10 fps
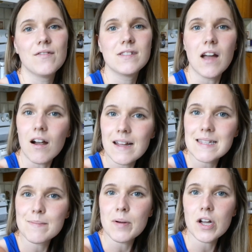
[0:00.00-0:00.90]
of
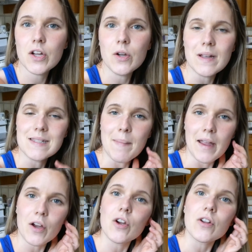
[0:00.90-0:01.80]
Zara's book, who is
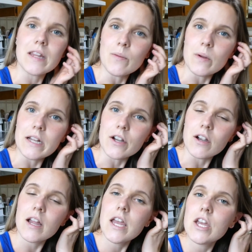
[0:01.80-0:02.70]
my early
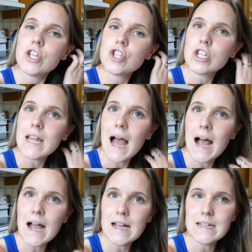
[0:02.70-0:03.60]
reader, she
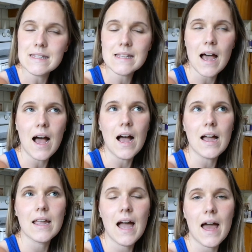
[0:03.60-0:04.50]
has
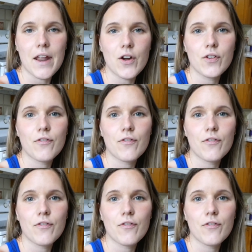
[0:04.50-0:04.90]
cut out